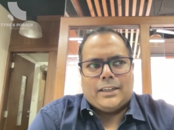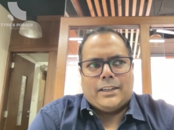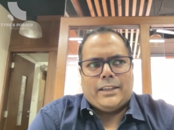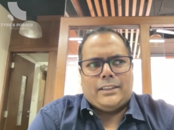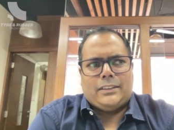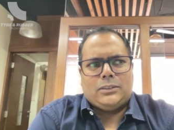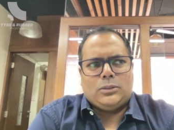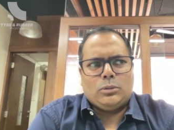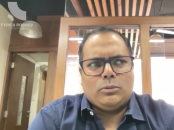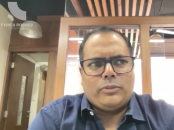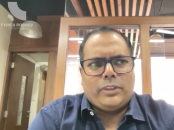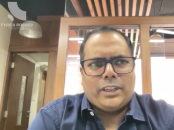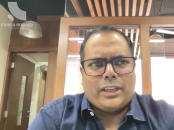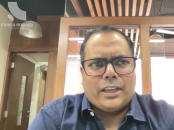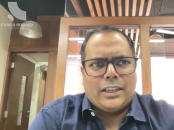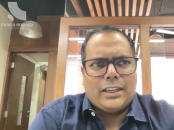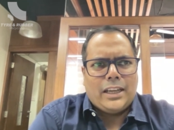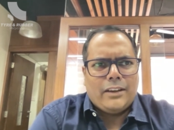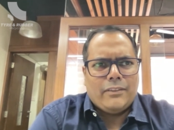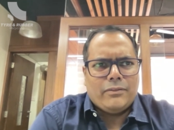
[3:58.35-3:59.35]
Right? So we
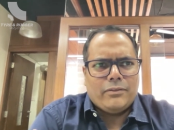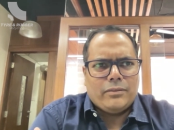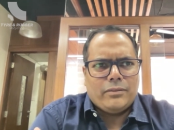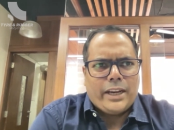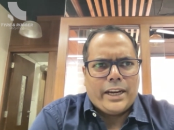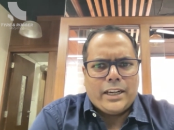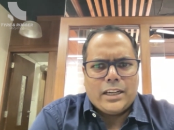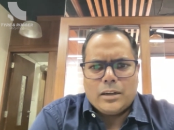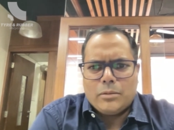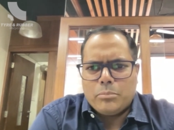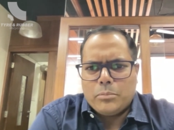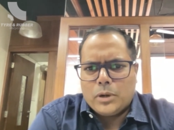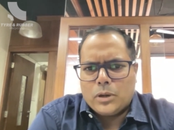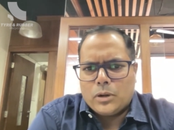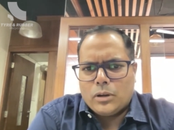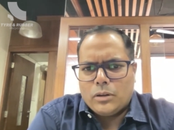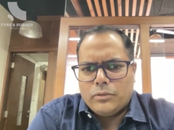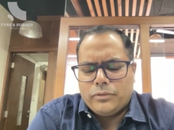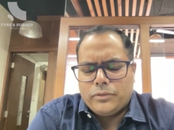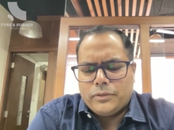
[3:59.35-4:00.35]
can have n number
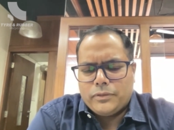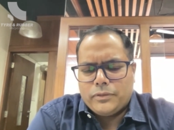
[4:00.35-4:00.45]
of